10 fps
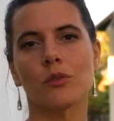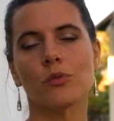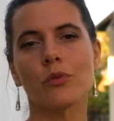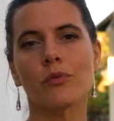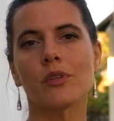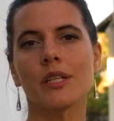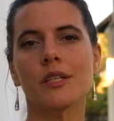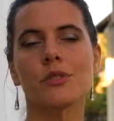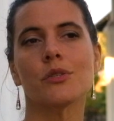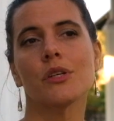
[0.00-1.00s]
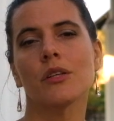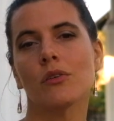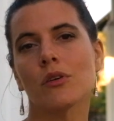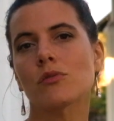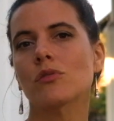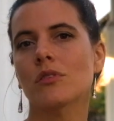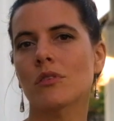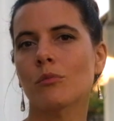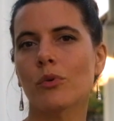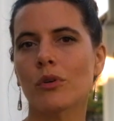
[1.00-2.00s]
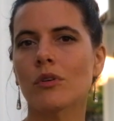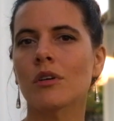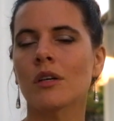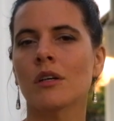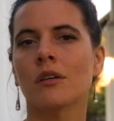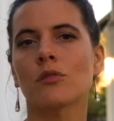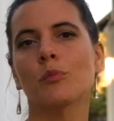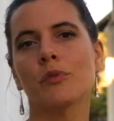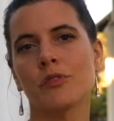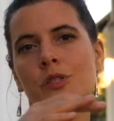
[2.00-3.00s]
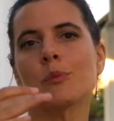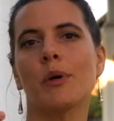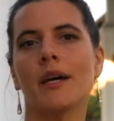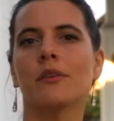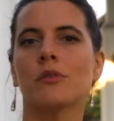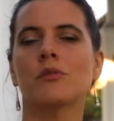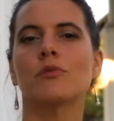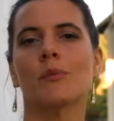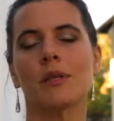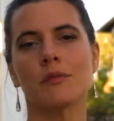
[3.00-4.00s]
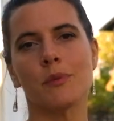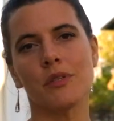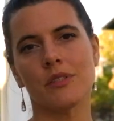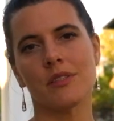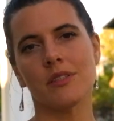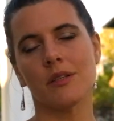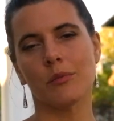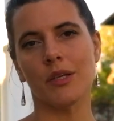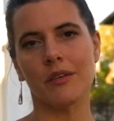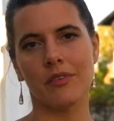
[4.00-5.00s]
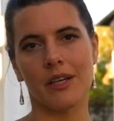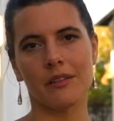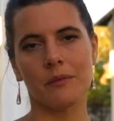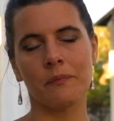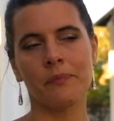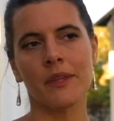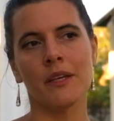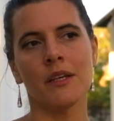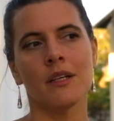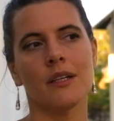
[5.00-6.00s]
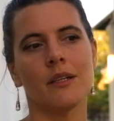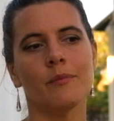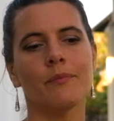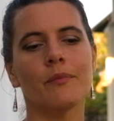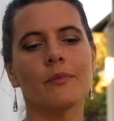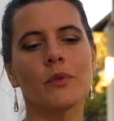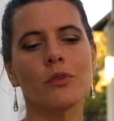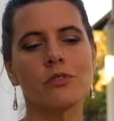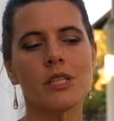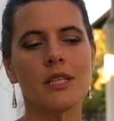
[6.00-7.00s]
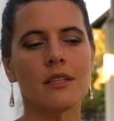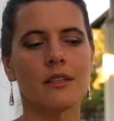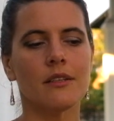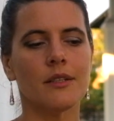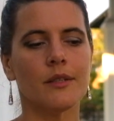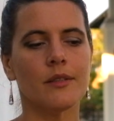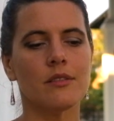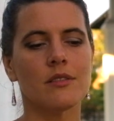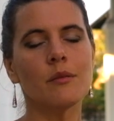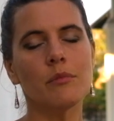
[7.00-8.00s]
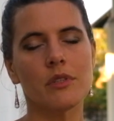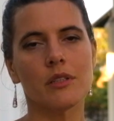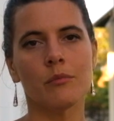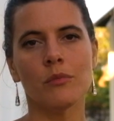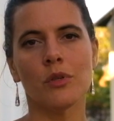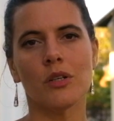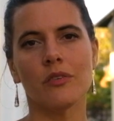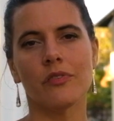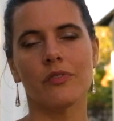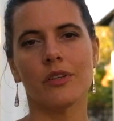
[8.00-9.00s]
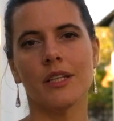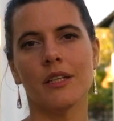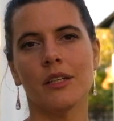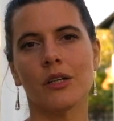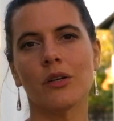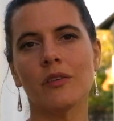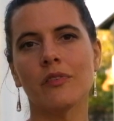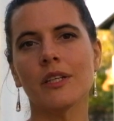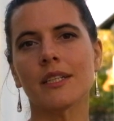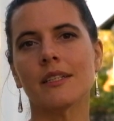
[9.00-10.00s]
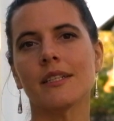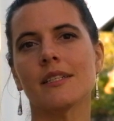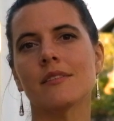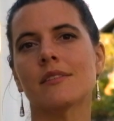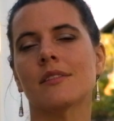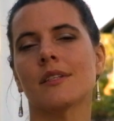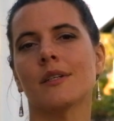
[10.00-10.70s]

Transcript: truthful nature, and also the more superficial patterns from experiences that we have had. Usually the symptom of an inner conflict is,